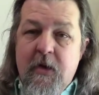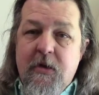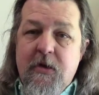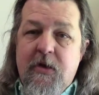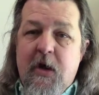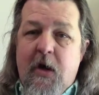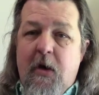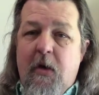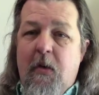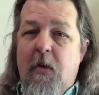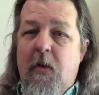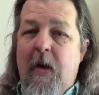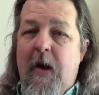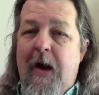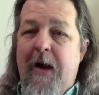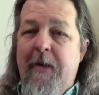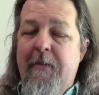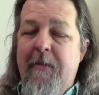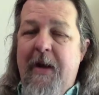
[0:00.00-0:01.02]
So
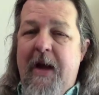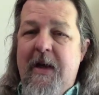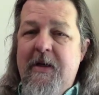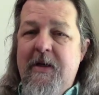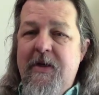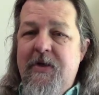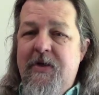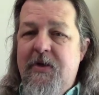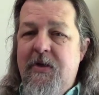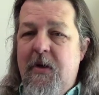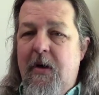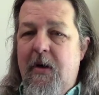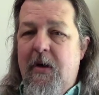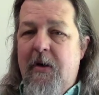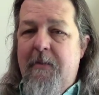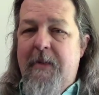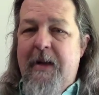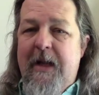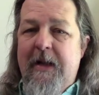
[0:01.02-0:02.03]
I'm not
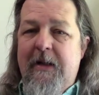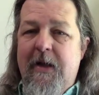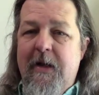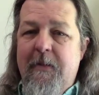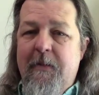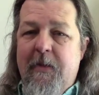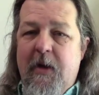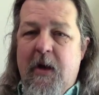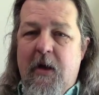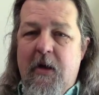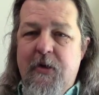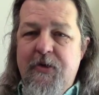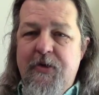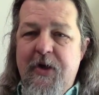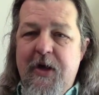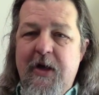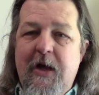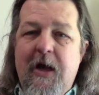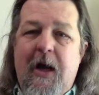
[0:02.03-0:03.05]
concerned about them
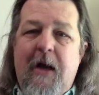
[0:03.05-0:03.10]
closing,